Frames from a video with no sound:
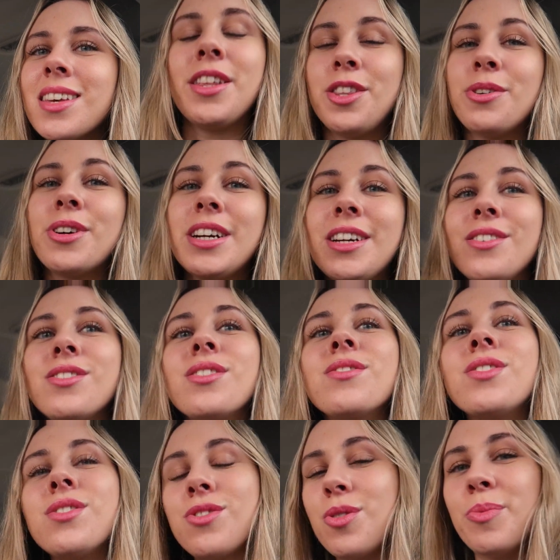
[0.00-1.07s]
And through her use of
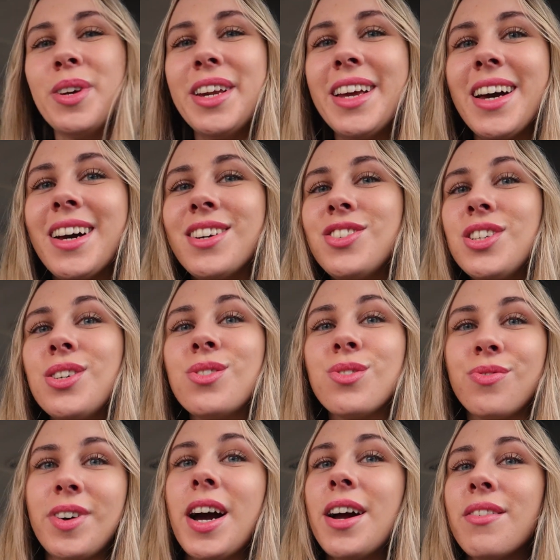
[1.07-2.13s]
social media, she goes
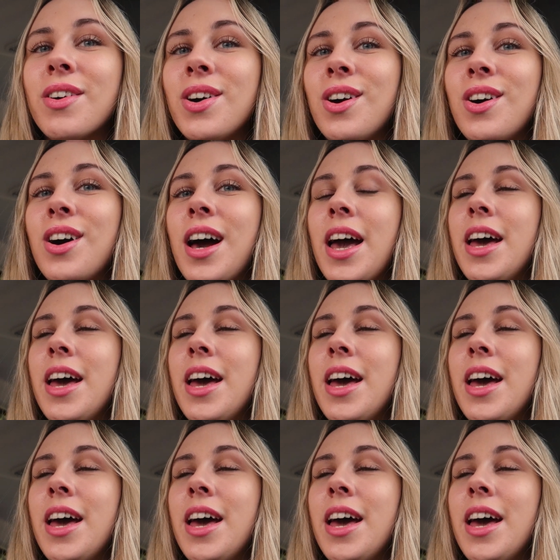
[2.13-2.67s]
viral